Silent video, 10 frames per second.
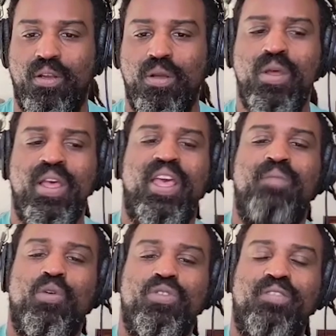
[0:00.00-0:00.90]
You know,
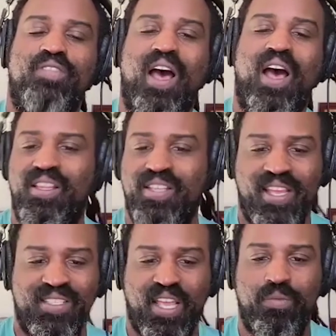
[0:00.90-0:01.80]
and most of the
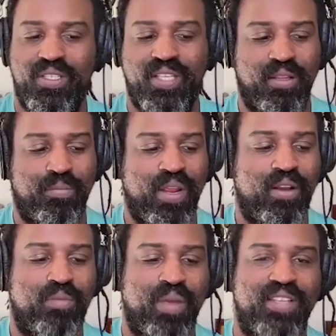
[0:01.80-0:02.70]
holidays that we celebrate
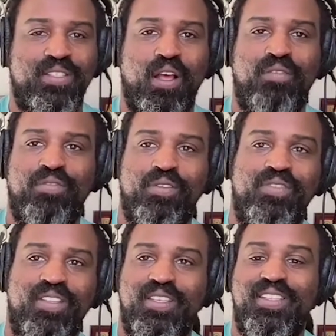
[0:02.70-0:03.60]
are based off
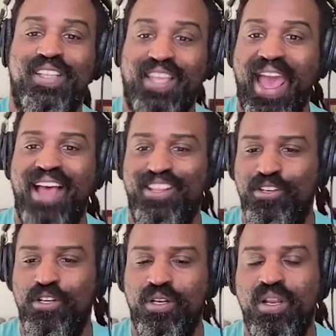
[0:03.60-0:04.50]
of the
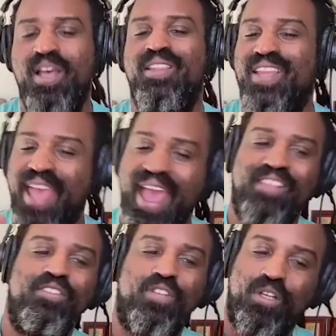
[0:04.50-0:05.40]
calendar. The
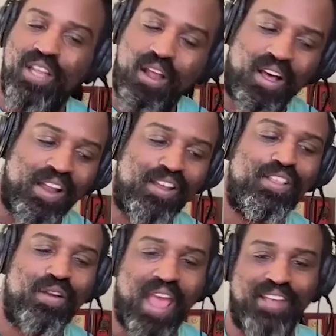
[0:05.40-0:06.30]
calendar,
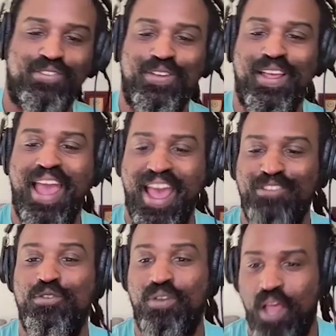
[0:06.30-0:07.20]
another
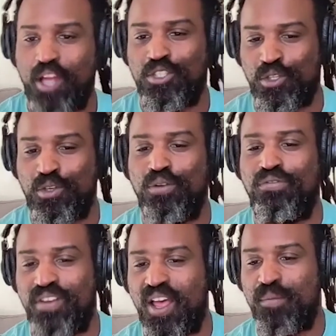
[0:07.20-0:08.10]
astrological
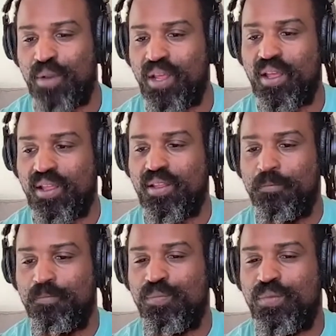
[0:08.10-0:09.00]
phenomenon.
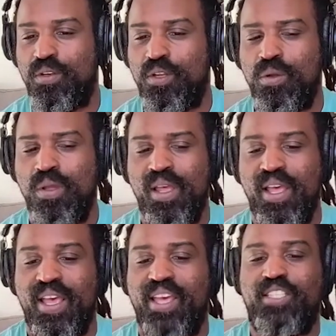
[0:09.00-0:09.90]
You know,
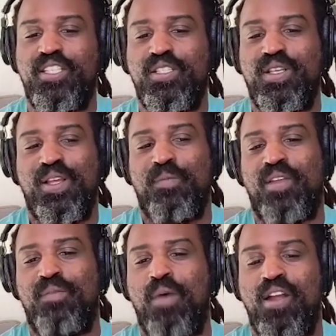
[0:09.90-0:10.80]
it's just
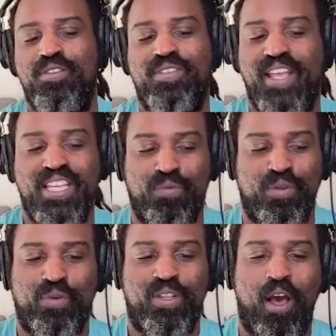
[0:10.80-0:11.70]
in modern days
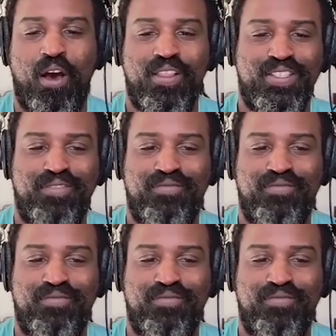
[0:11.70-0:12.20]
where all this